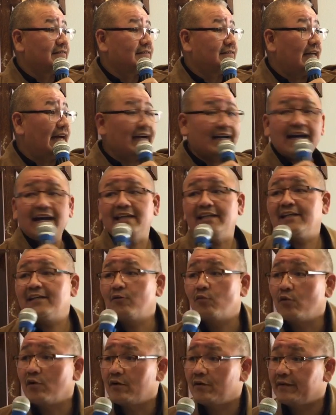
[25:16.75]
I got a
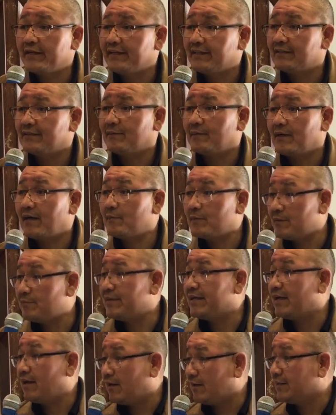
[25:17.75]
little worried. I want
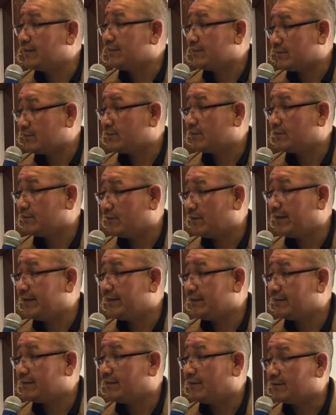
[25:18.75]
to be honest,
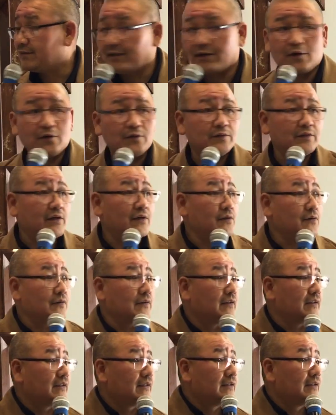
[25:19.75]
right? I was like, oh no,
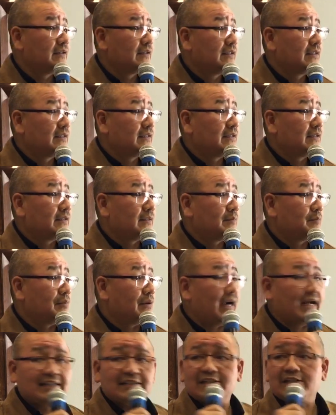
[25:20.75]

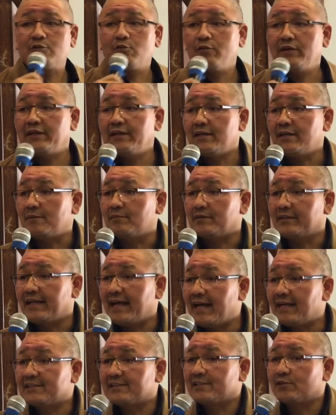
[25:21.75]
prices went up,
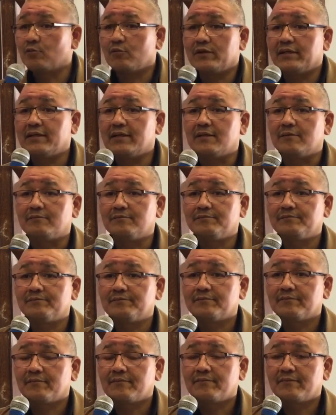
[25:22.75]
gases went up.
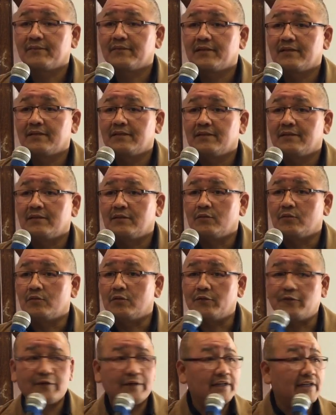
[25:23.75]

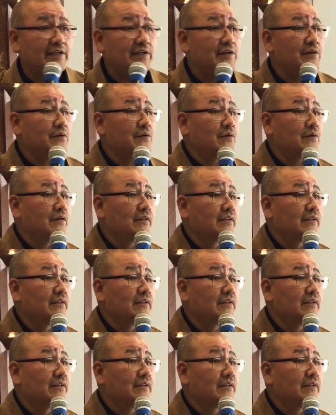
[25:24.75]
What are we going to do?